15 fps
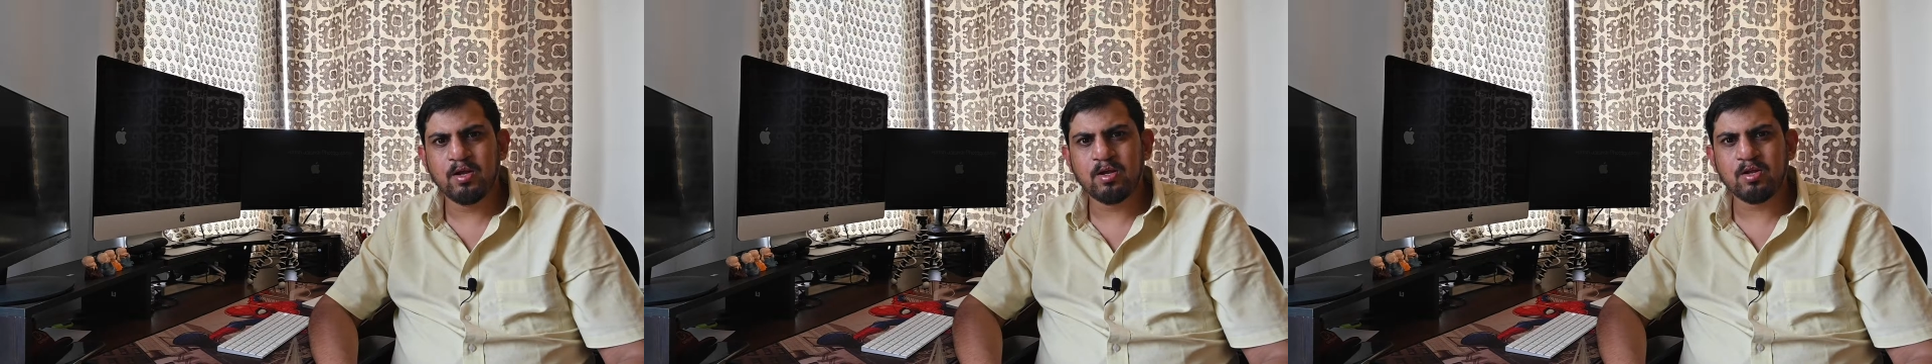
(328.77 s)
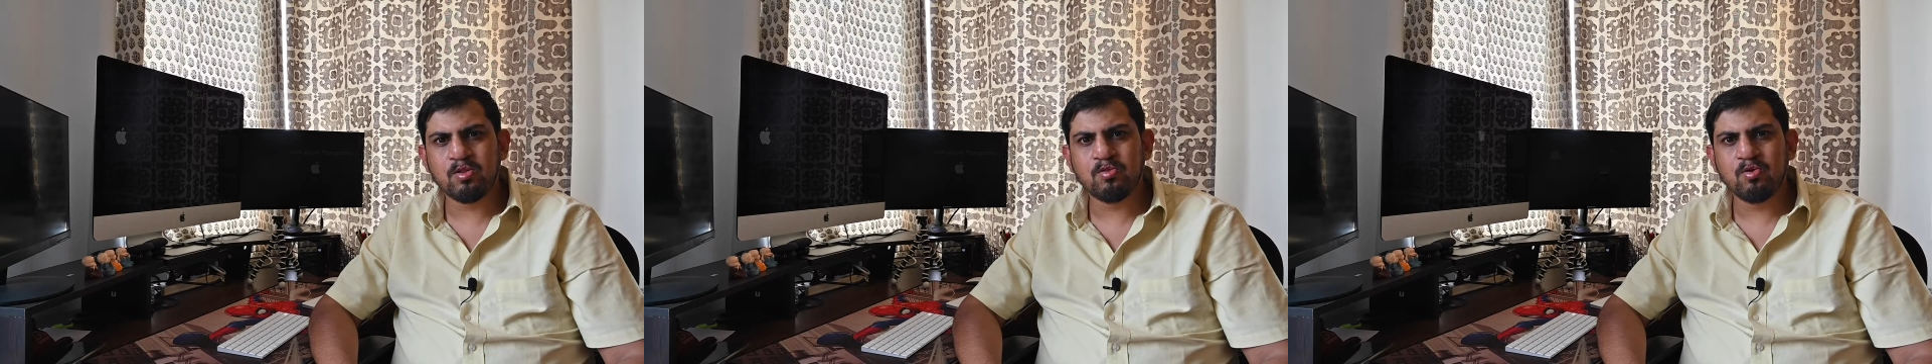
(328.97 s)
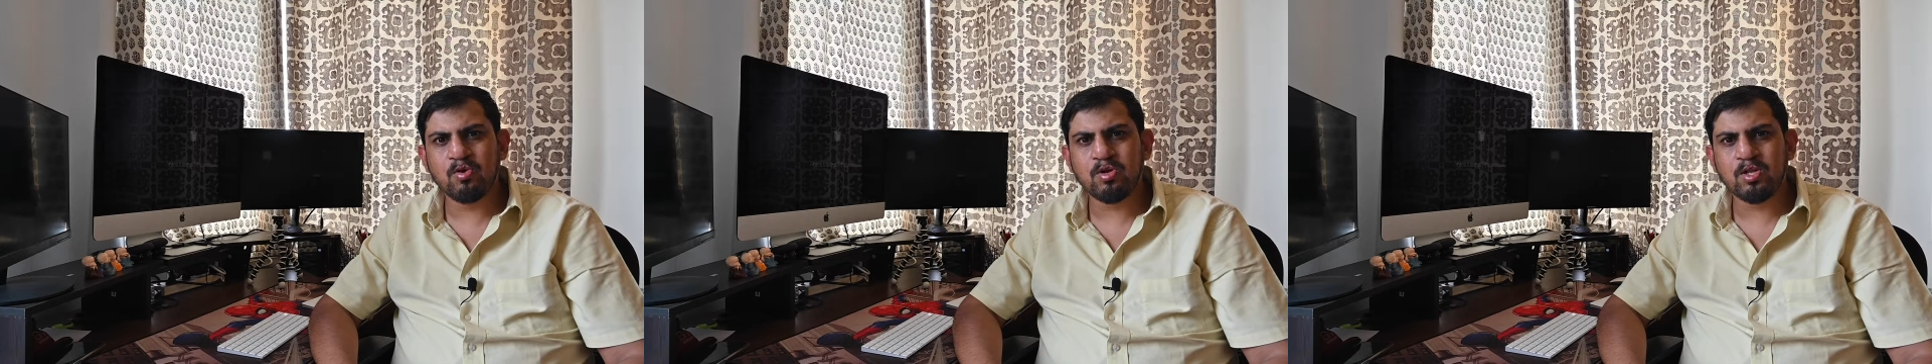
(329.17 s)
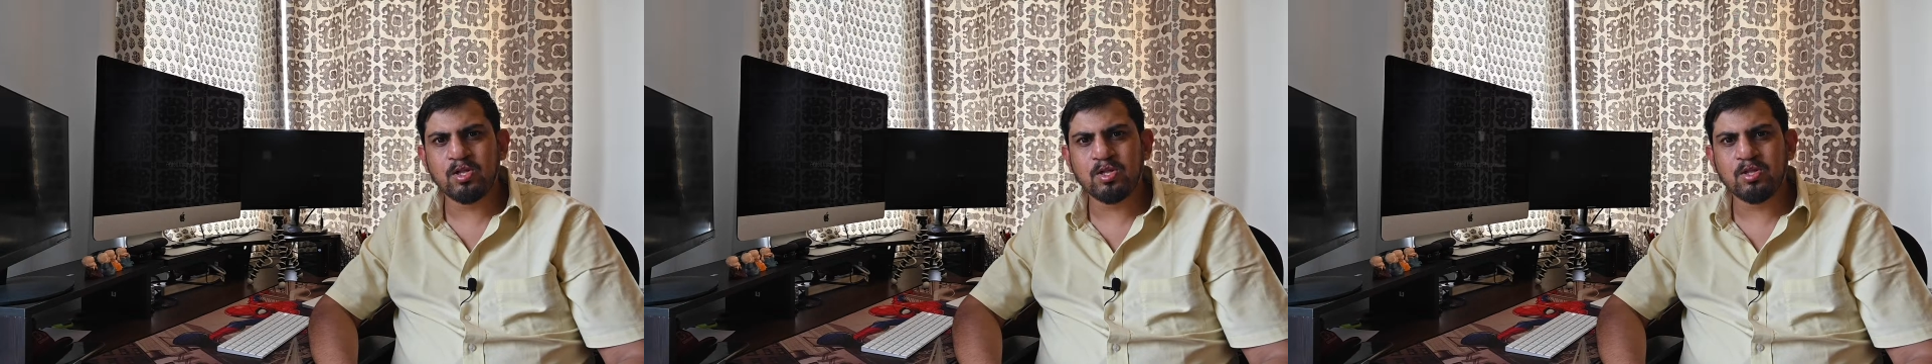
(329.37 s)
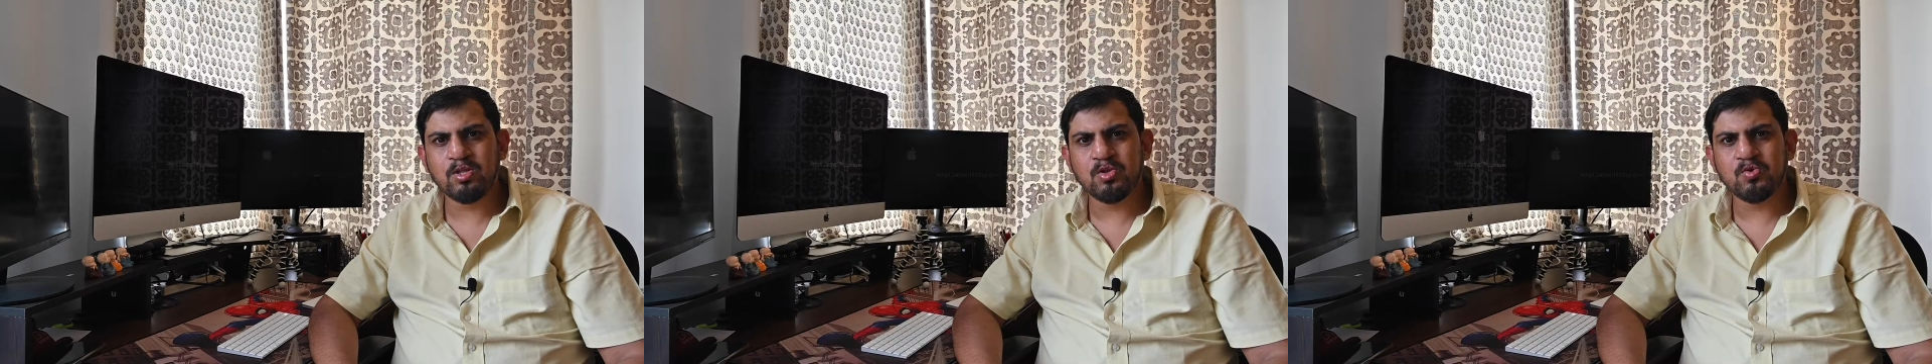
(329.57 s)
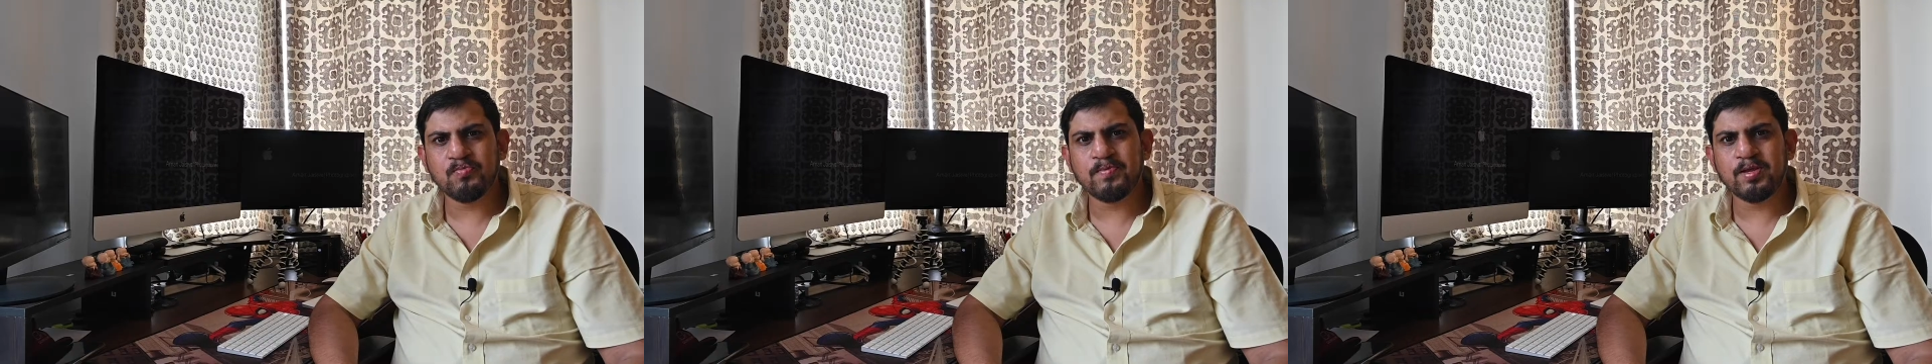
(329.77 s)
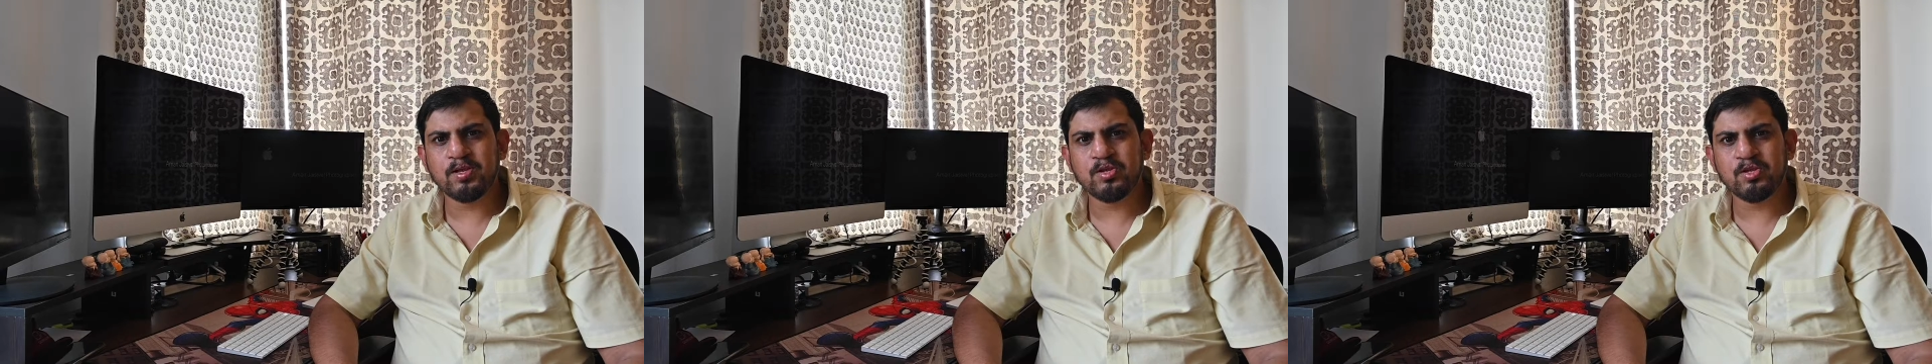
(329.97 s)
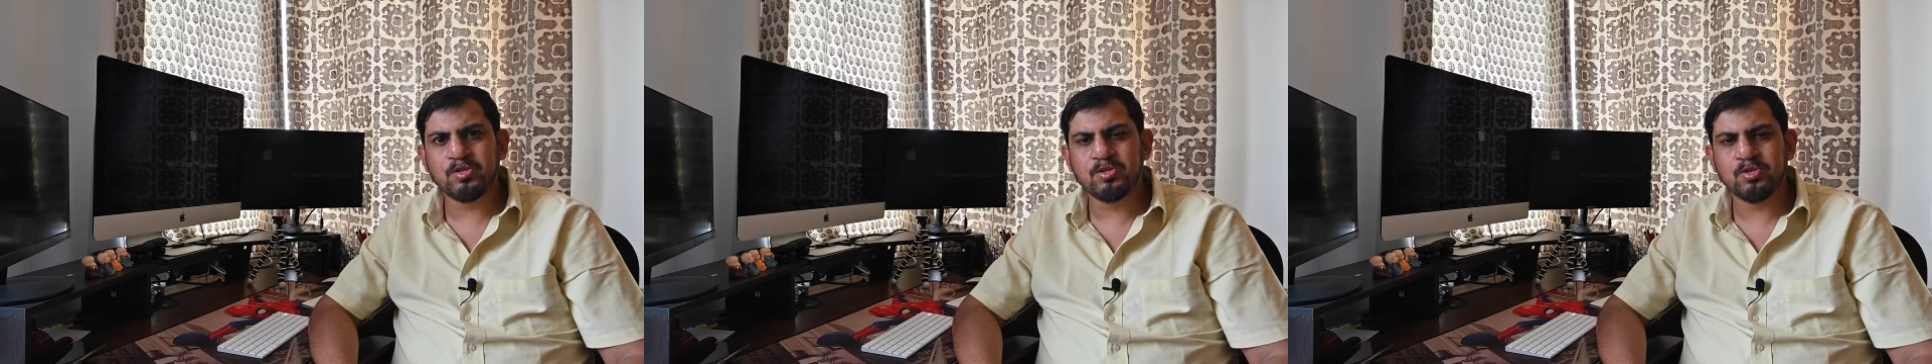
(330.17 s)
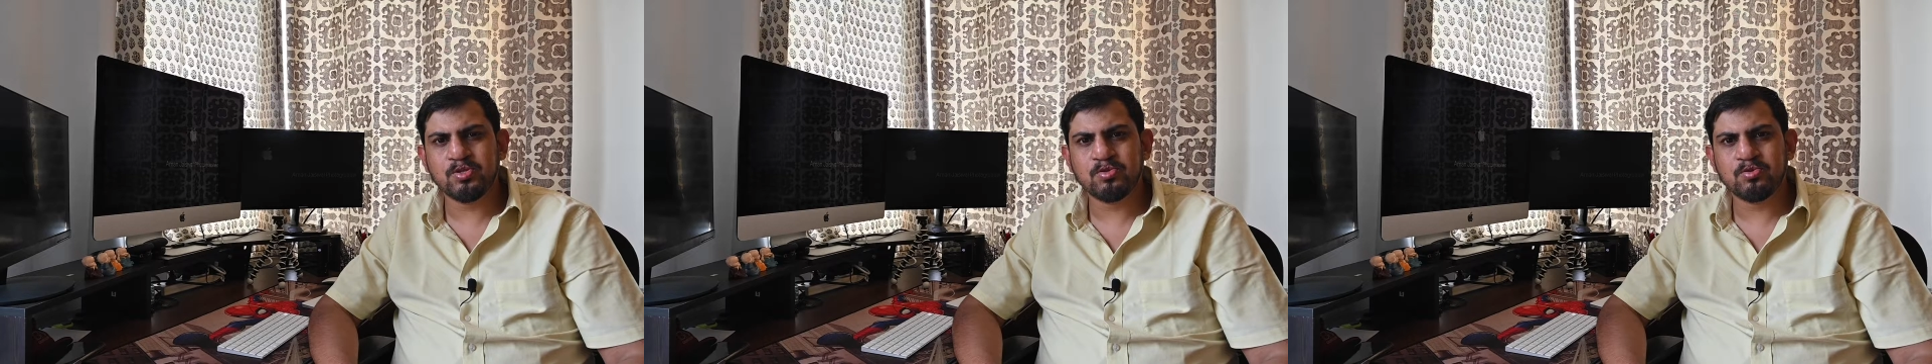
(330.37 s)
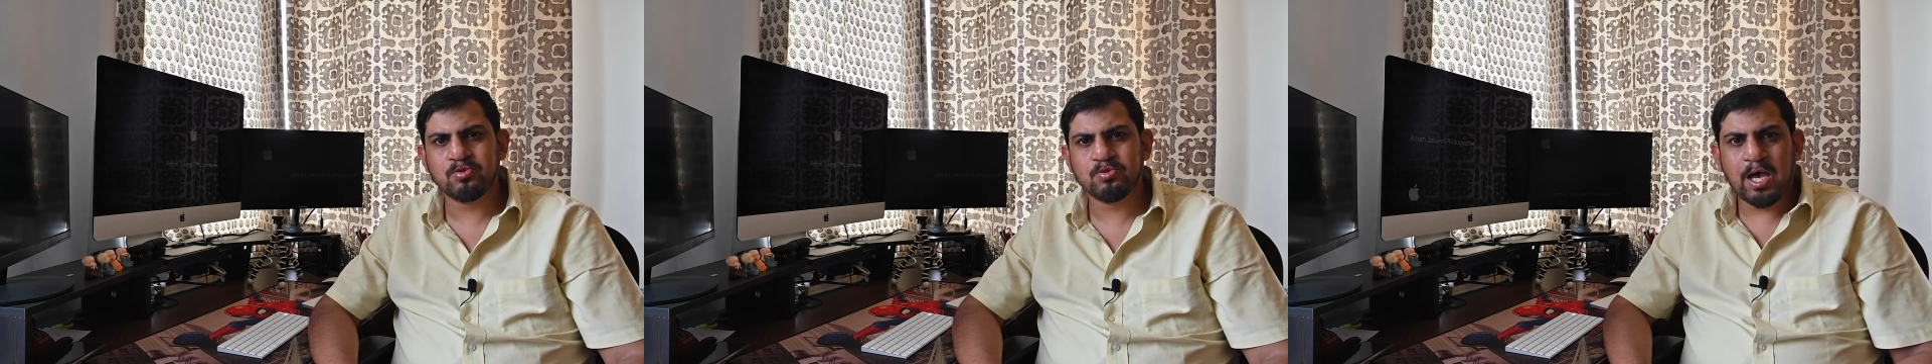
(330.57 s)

it is not easy to make these changes.